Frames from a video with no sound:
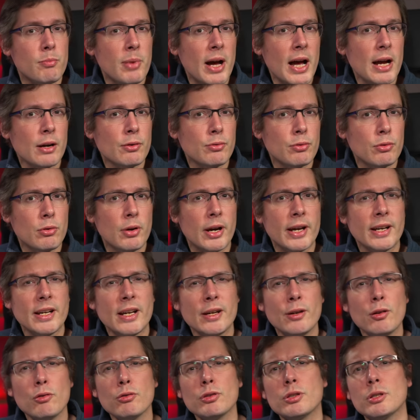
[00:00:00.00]
macro and
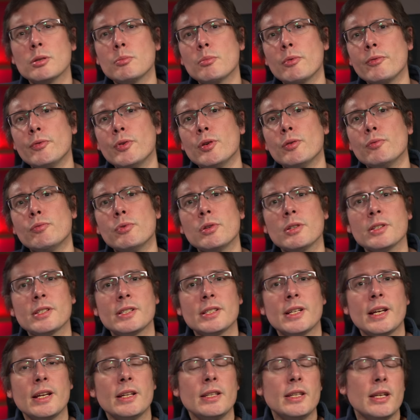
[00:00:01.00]
I know some of you will
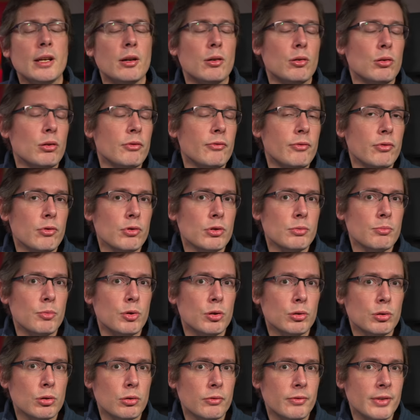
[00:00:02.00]
say the autofocus
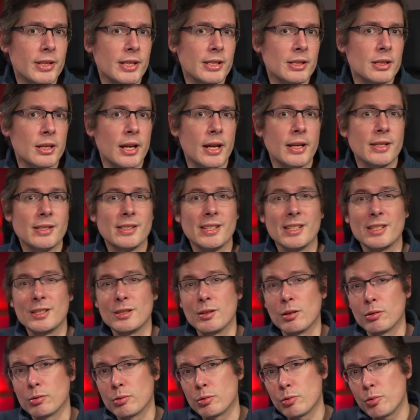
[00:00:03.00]
motor of this lens is
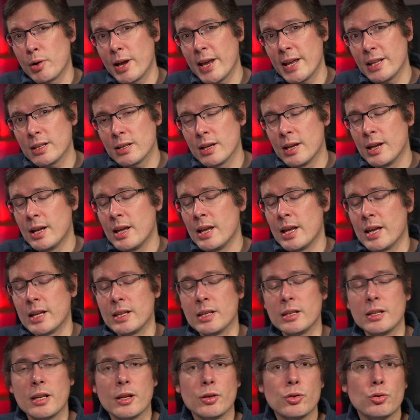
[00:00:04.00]
not great
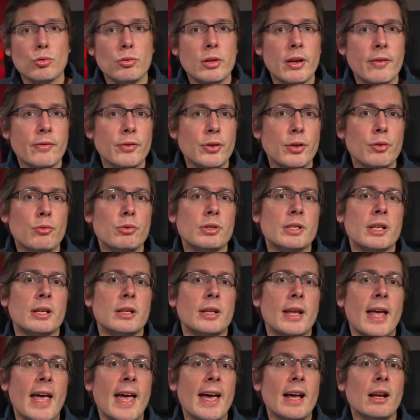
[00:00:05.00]
and I should have used
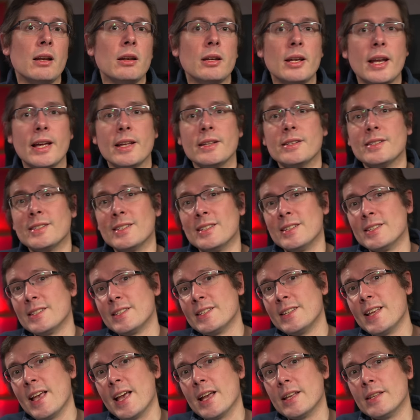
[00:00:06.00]
an L lens
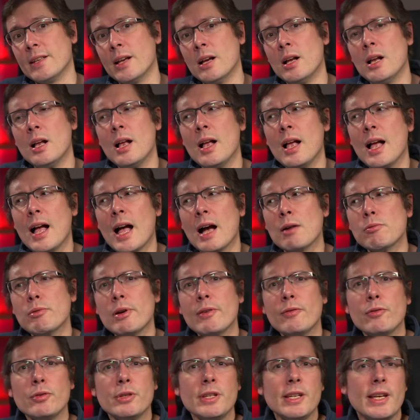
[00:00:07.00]
instead.
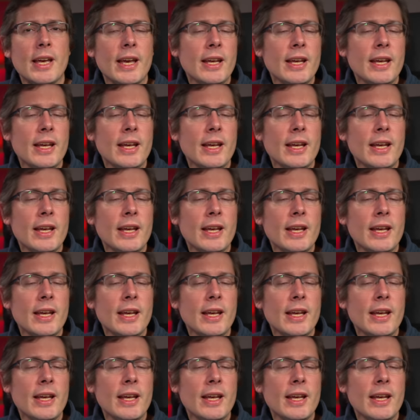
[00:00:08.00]
However, the